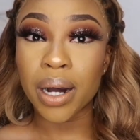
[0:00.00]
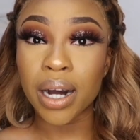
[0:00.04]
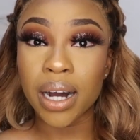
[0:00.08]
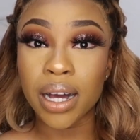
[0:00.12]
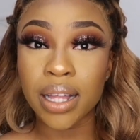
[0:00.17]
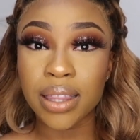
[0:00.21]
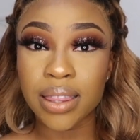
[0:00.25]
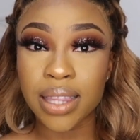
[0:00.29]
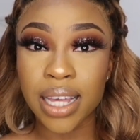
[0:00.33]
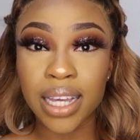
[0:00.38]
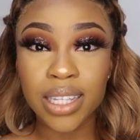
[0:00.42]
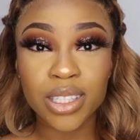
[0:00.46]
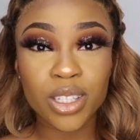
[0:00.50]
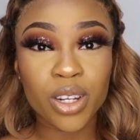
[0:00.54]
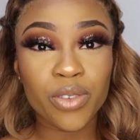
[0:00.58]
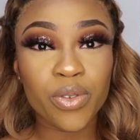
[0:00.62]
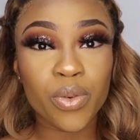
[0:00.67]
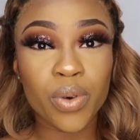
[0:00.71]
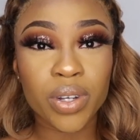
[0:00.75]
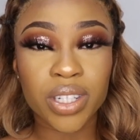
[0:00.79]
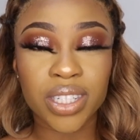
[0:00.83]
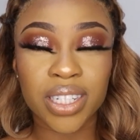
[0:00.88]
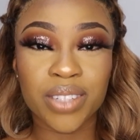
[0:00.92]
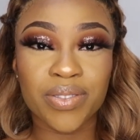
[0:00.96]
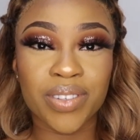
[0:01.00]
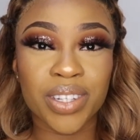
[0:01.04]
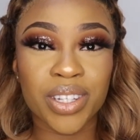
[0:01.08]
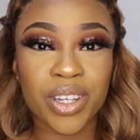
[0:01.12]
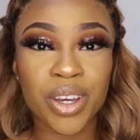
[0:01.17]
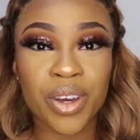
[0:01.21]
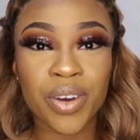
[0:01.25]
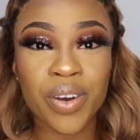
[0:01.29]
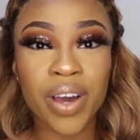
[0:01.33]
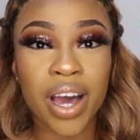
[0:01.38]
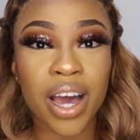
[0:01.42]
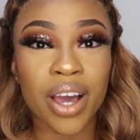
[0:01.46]
But thanks a lot for watching this
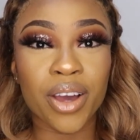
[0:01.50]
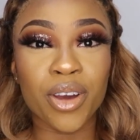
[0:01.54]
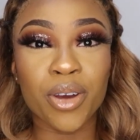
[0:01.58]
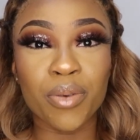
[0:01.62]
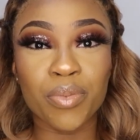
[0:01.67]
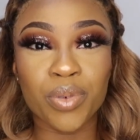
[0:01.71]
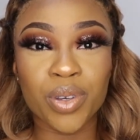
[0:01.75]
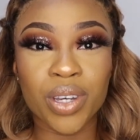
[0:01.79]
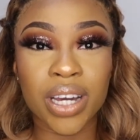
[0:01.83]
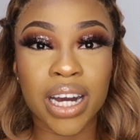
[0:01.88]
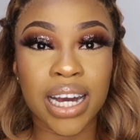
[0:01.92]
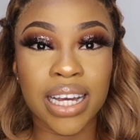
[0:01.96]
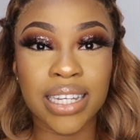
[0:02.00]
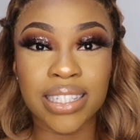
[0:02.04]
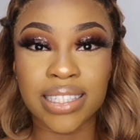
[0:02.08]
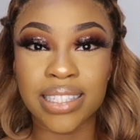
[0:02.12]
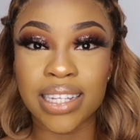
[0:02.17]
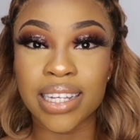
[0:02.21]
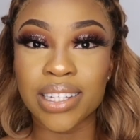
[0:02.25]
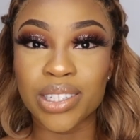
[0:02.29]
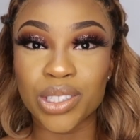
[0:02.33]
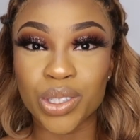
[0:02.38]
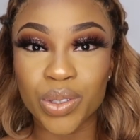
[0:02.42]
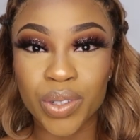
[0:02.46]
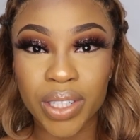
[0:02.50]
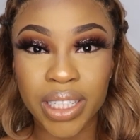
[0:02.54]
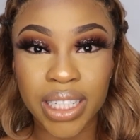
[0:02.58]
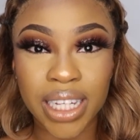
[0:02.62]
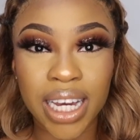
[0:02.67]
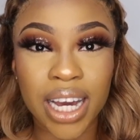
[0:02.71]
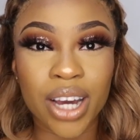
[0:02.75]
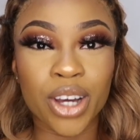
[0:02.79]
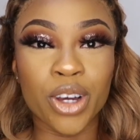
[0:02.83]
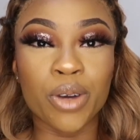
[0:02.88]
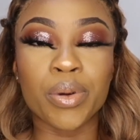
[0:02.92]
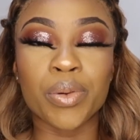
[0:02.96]
video. I hope you guys enjoyed it.
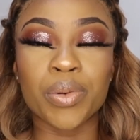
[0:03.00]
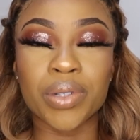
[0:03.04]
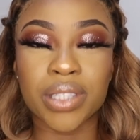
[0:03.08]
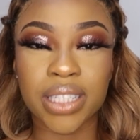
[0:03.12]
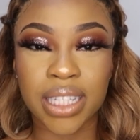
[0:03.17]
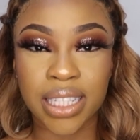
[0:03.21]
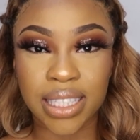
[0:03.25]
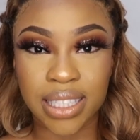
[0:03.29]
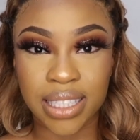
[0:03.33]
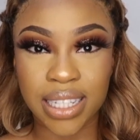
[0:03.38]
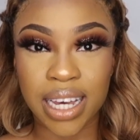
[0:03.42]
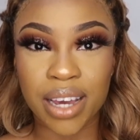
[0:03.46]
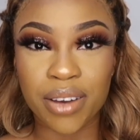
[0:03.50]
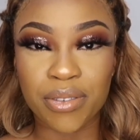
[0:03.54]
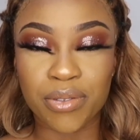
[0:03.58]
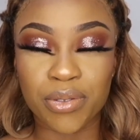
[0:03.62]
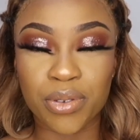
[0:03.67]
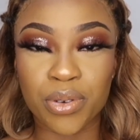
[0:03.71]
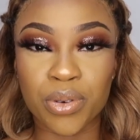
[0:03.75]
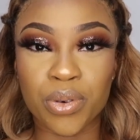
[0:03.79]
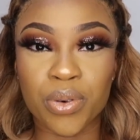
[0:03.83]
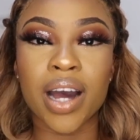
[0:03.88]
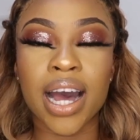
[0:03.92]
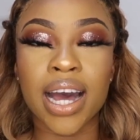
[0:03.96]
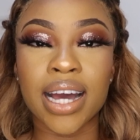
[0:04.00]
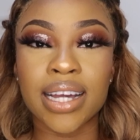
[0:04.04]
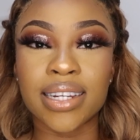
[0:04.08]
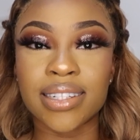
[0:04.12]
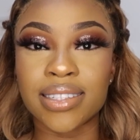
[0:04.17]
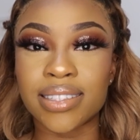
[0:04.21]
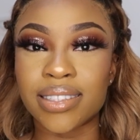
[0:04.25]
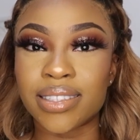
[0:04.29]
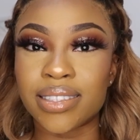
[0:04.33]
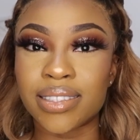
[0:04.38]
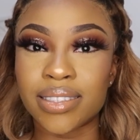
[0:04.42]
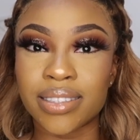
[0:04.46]
I hope it was insightful,
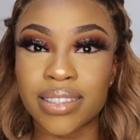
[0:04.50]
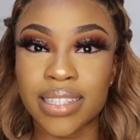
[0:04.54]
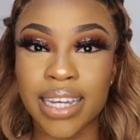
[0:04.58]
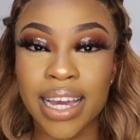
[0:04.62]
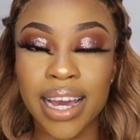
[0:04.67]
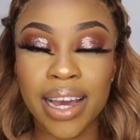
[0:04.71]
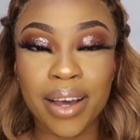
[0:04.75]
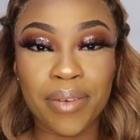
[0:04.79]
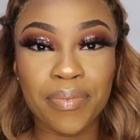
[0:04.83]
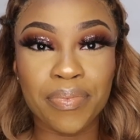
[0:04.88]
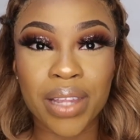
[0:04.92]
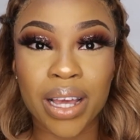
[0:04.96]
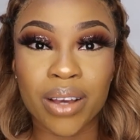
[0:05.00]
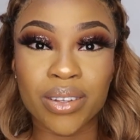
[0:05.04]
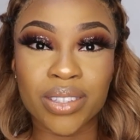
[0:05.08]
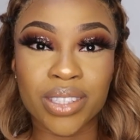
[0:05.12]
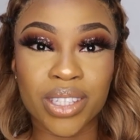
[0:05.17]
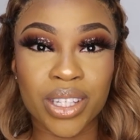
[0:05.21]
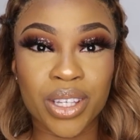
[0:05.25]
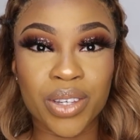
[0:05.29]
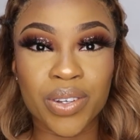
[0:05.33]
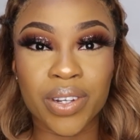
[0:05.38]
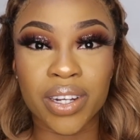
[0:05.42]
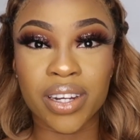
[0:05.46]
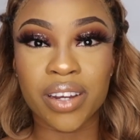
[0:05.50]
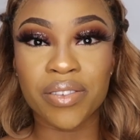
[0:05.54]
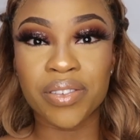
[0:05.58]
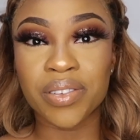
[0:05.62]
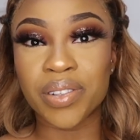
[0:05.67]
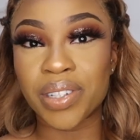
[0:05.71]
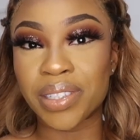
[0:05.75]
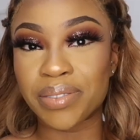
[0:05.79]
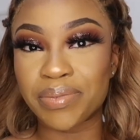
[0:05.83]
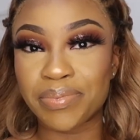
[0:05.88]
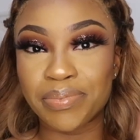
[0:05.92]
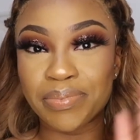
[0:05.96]
and yeah, I'll see you in
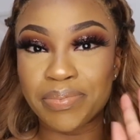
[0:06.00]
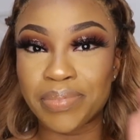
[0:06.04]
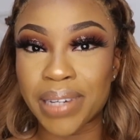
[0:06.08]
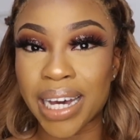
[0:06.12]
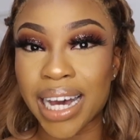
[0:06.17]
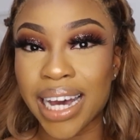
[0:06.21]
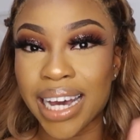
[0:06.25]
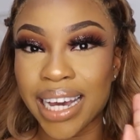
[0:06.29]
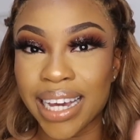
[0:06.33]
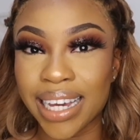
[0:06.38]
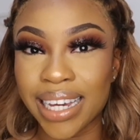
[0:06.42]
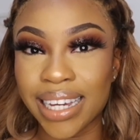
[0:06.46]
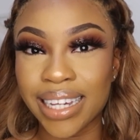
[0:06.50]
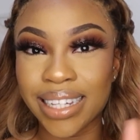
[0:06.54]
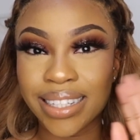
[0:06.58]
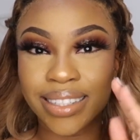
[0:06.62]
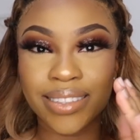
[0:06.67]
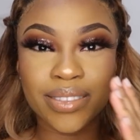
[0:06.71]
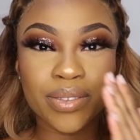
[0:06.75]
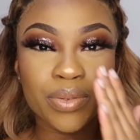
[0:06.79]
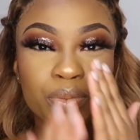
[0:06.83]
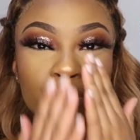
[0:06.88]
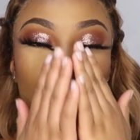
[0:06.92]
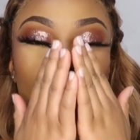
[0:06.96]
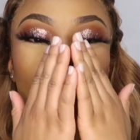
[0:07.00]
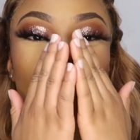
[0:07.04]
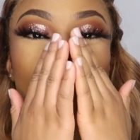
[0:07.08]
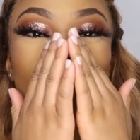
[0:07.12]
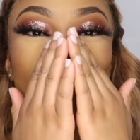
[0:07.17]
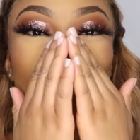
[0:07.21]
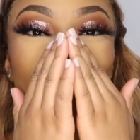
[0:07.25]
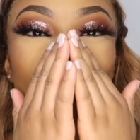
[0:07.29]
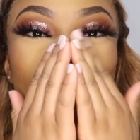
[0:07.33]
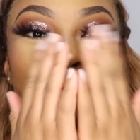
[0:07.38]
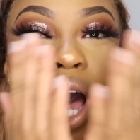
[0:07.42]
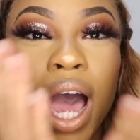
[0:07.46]
another one. Bye.
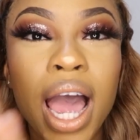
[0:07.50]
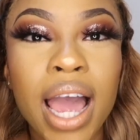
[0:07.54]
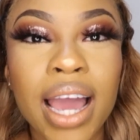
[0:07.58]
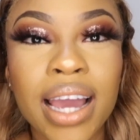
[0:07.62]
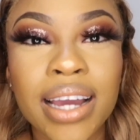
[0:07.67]
Mwah.